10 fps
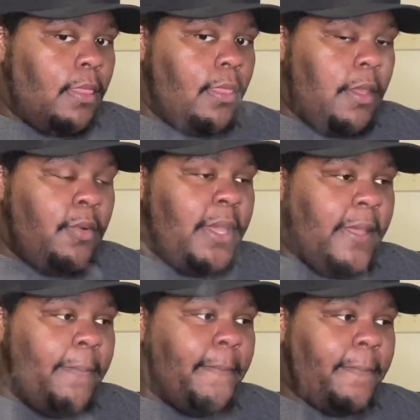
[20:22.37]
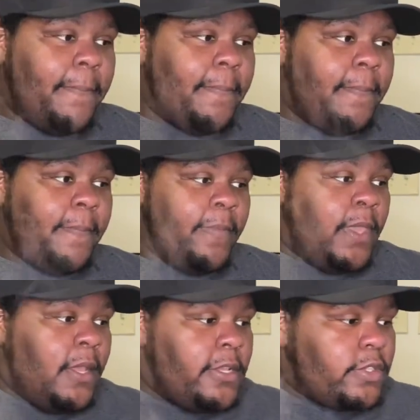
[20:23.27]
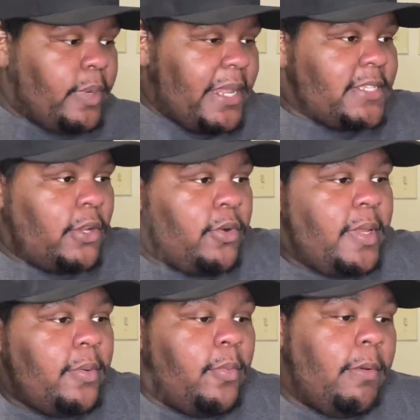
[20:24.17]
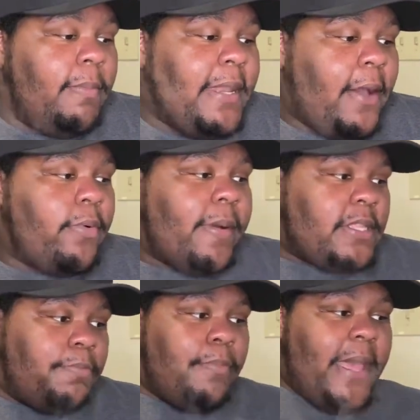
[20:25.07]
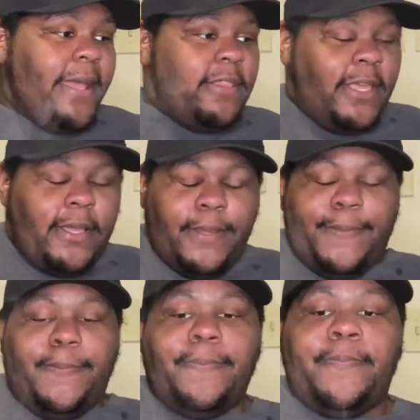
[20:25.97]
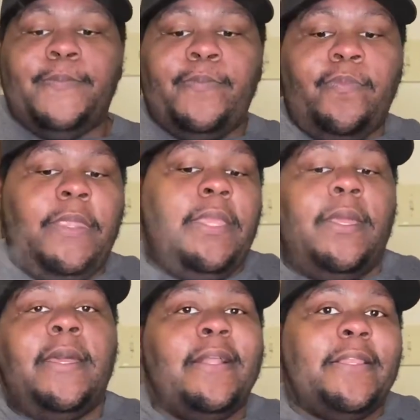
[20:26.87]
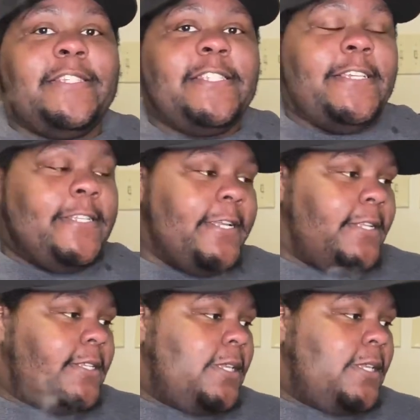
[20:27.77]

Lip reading: Okay. So where that's going, we're about to add the seasonings.